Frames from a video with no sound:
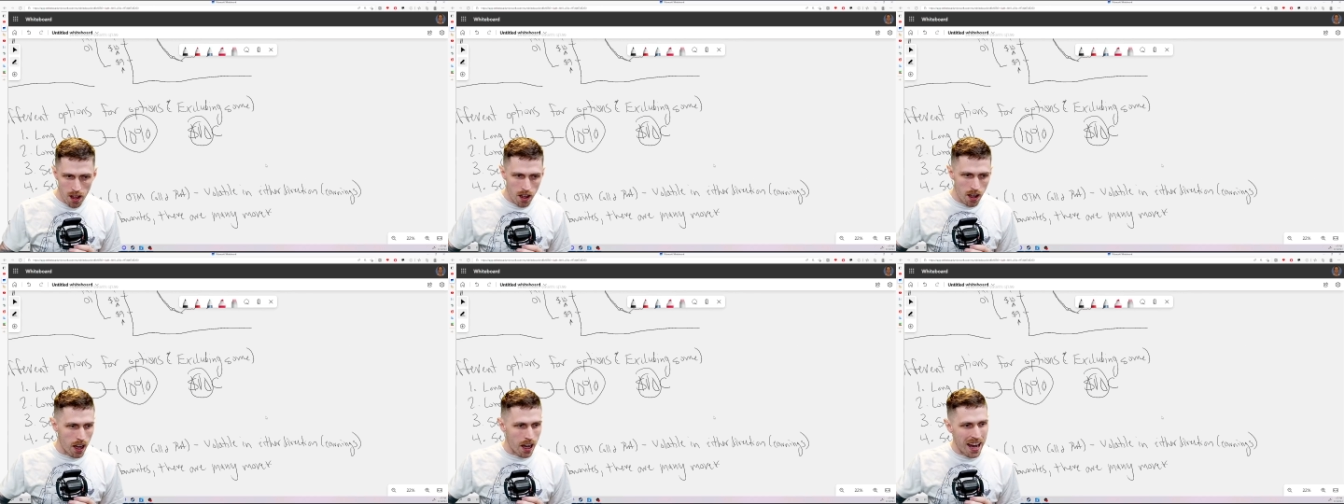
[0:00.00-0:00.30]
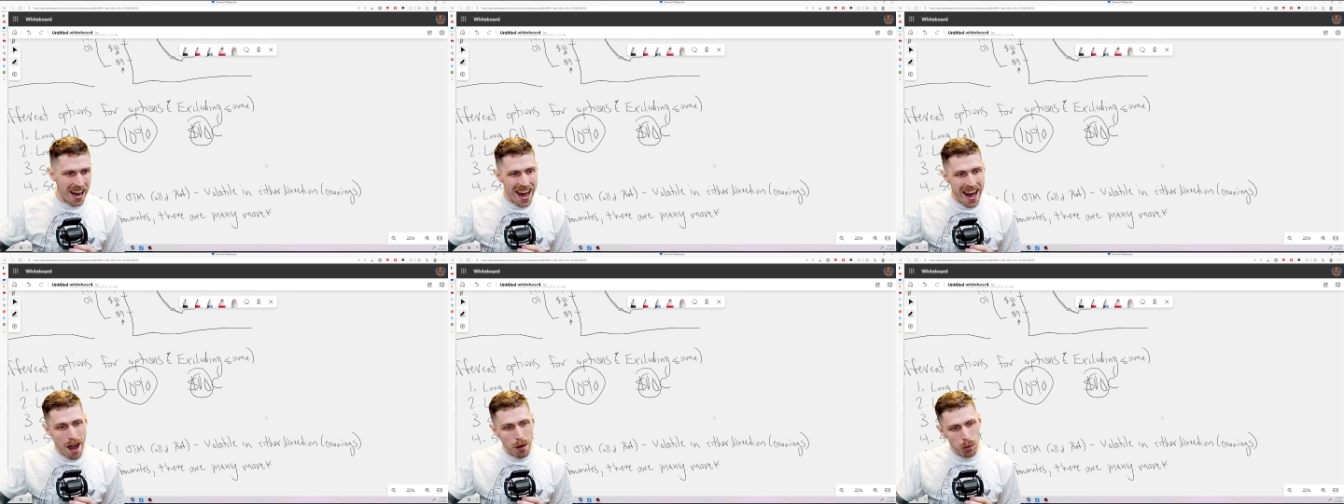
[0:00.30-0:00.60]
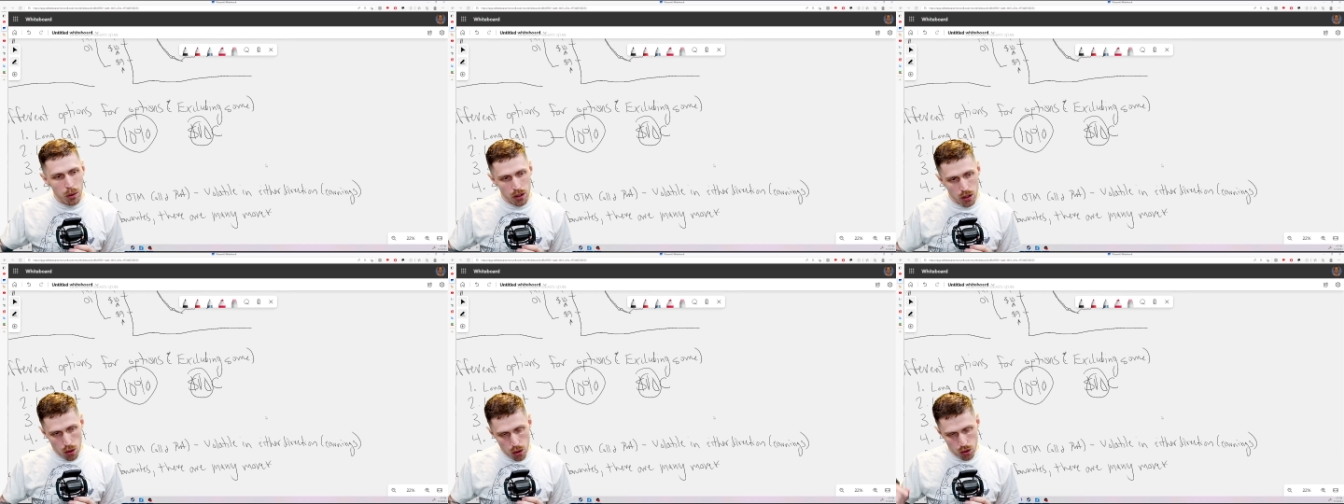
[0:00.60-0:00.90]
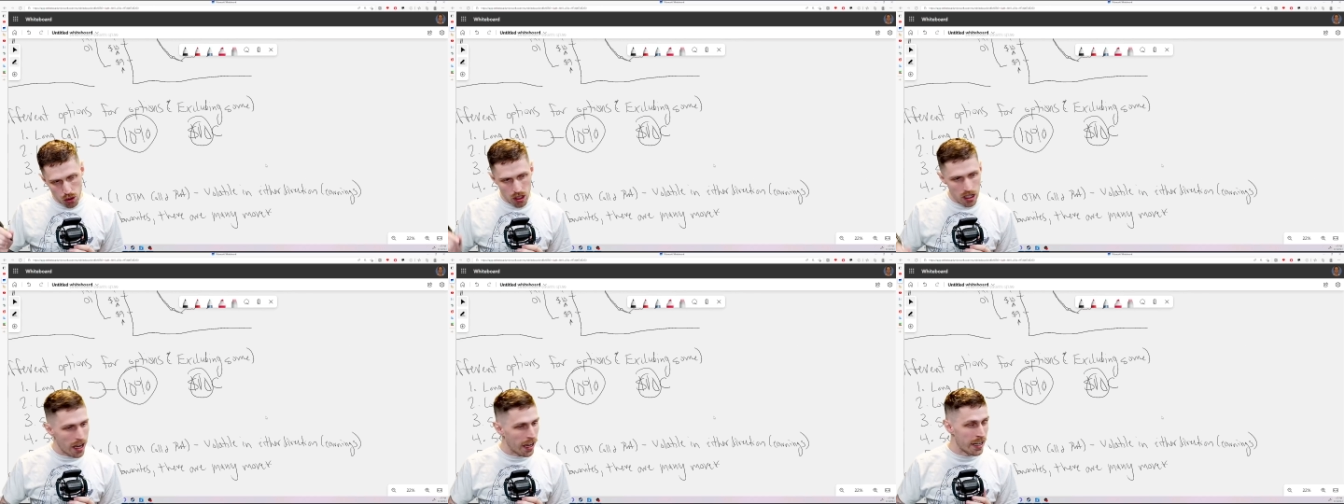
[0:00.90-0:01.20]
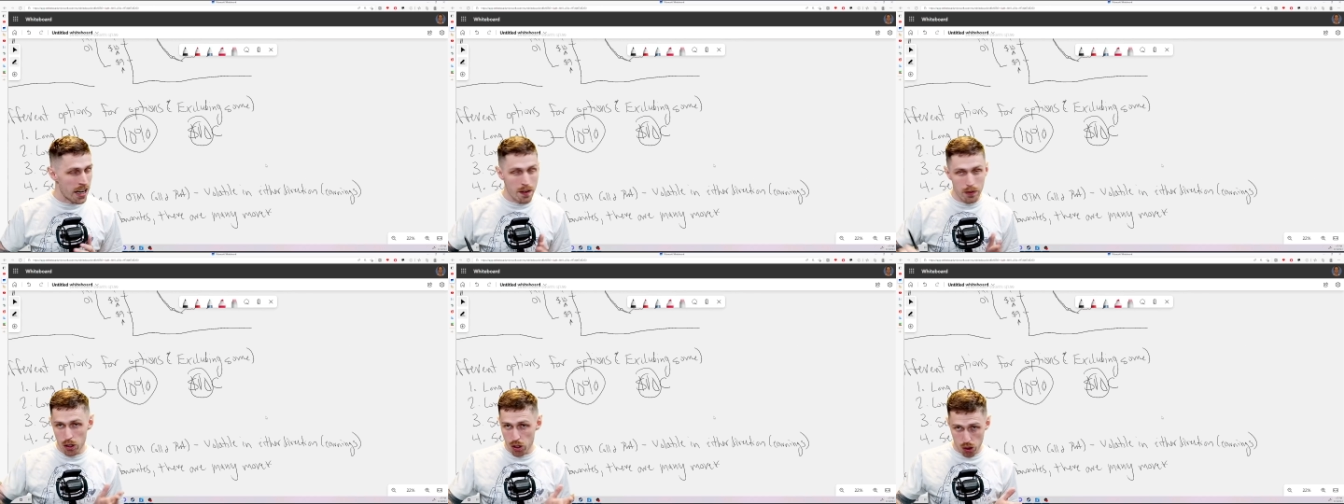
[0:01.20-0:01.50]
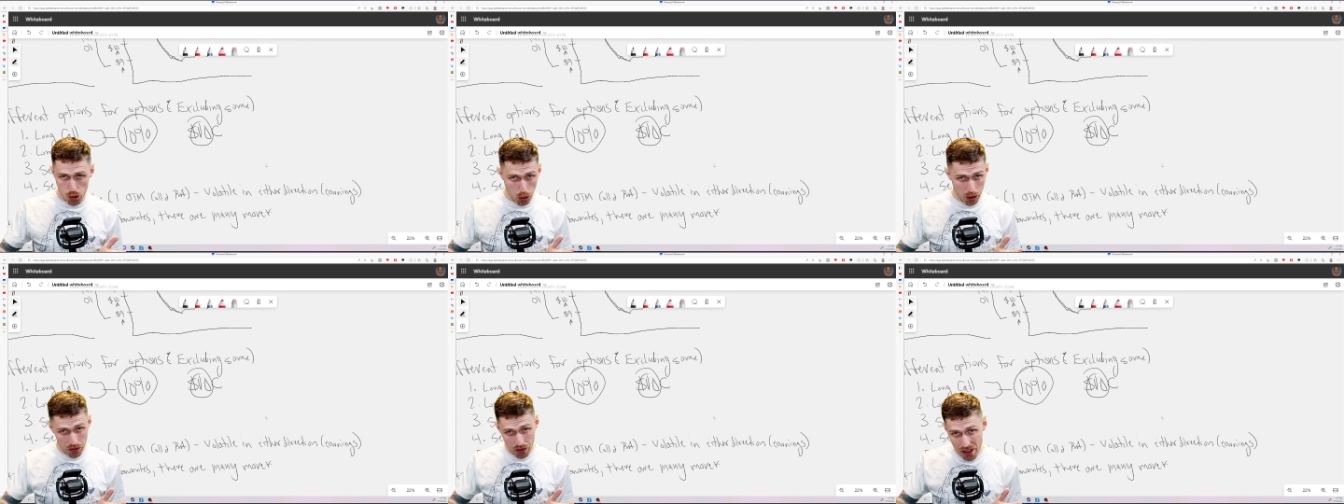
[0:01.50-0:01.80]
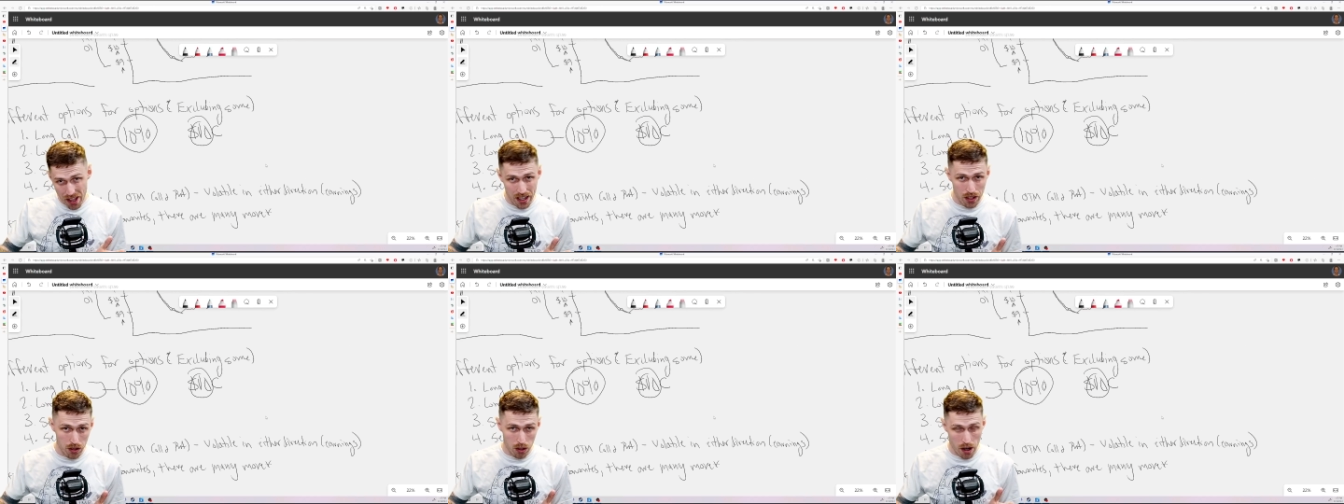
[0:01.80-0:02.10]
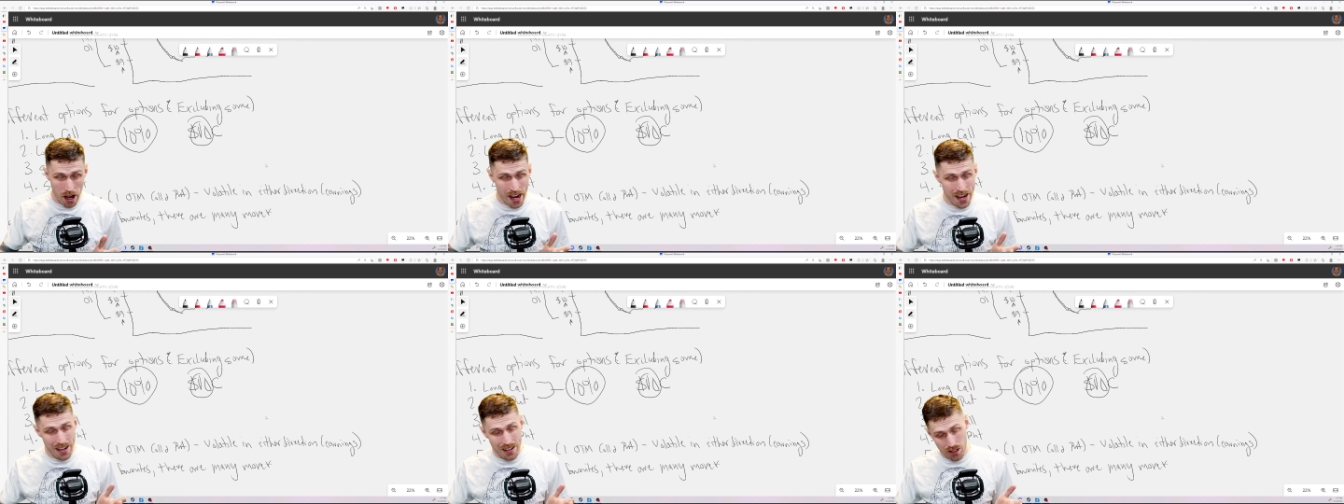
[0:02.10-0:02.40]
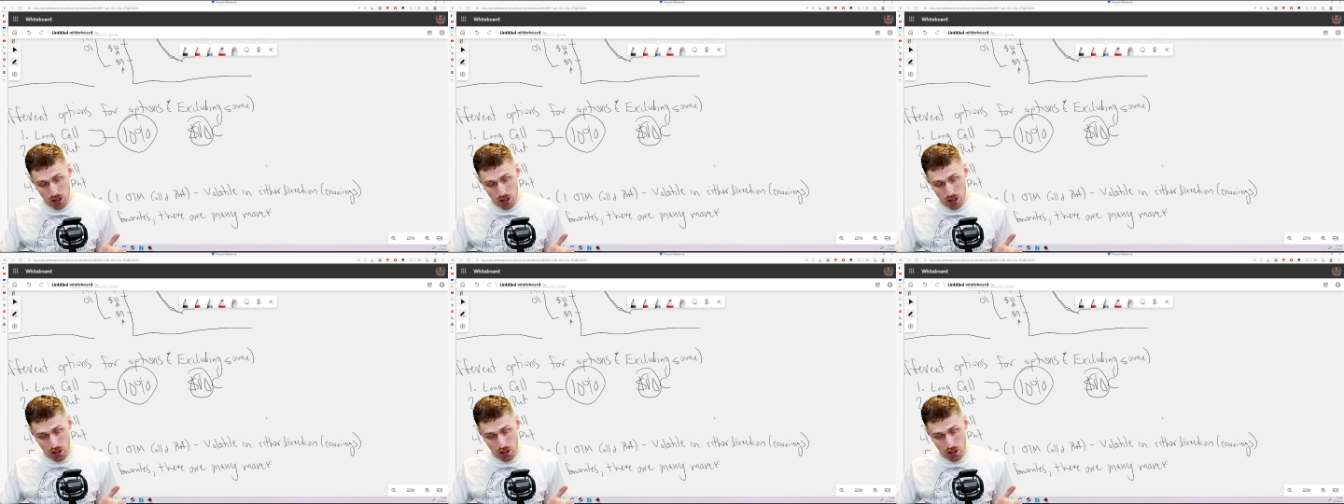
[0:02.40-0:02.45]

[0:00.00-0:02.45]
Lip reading: I never short things, all right?